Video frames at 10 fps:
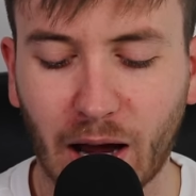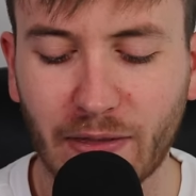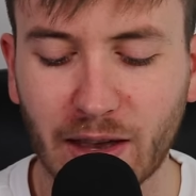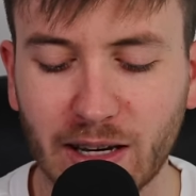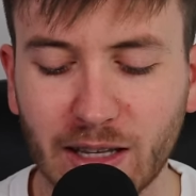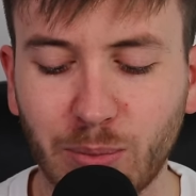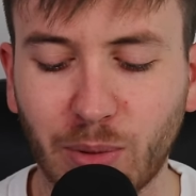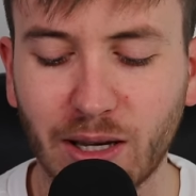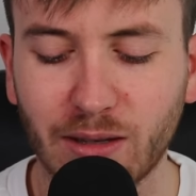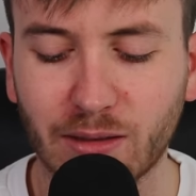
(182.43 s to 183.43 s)
And they nearly
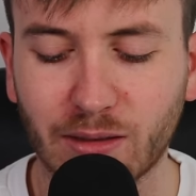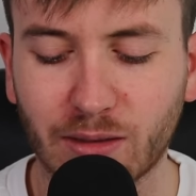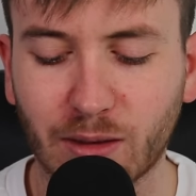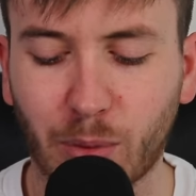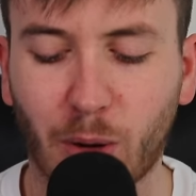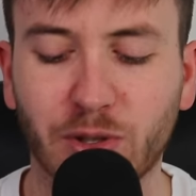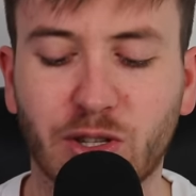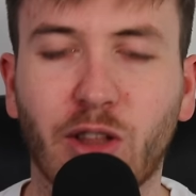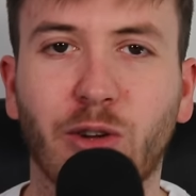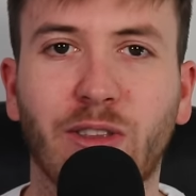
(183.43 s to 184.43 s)
beat the Bombers
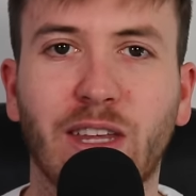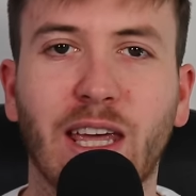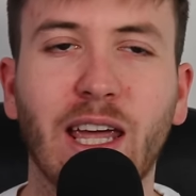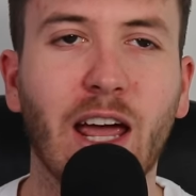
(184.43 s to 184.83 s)
earlier in the year.